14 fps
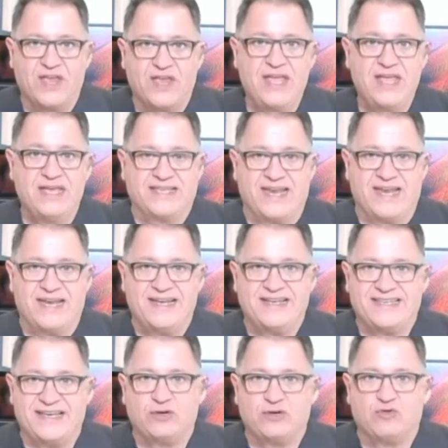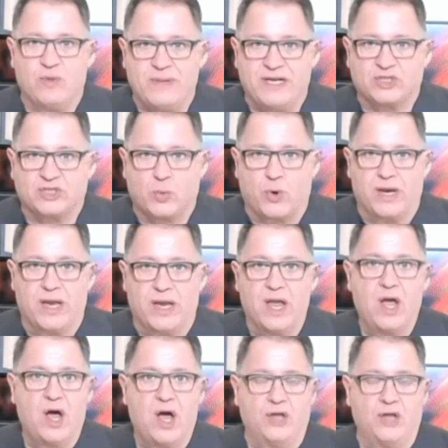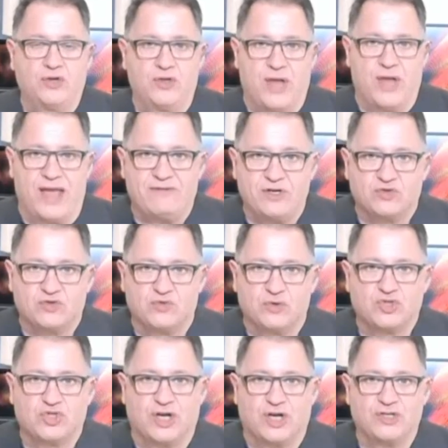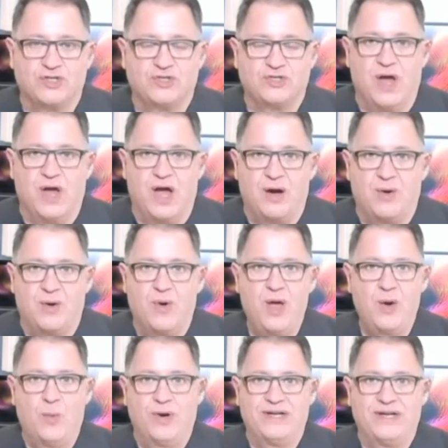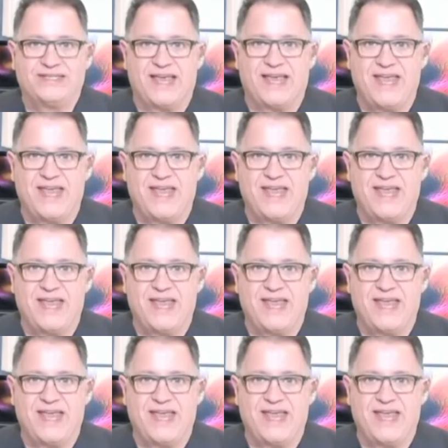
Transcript: is that it is incriminatory. Under the evidence rules, judges, you know, what it's saying